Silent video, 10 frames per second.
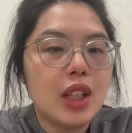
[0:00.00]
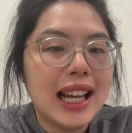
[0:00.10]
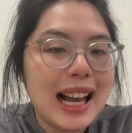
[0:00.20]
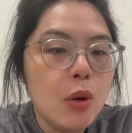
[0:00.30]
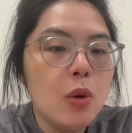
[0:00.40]

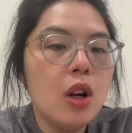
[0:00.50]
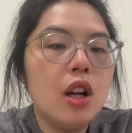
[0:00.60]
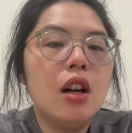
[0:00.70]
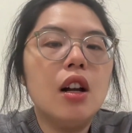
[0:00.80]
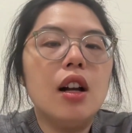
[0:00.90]
how
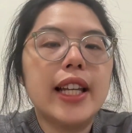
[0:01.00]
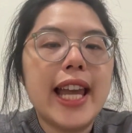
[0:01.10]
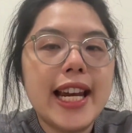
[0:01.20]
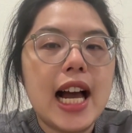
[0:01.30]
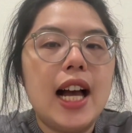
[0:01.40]

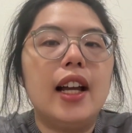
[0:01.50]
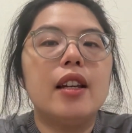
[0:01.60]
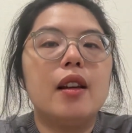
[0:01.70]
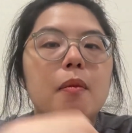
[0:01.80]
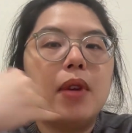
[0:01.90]
can
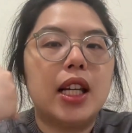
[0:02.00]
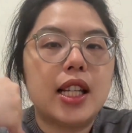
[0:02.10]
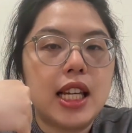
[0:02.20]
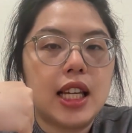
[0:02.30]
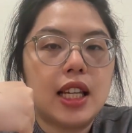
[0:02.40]
I
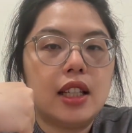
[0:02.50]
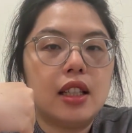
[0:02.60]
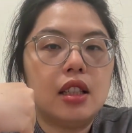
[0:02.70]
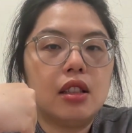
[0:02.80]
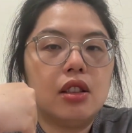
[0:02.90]
maintain,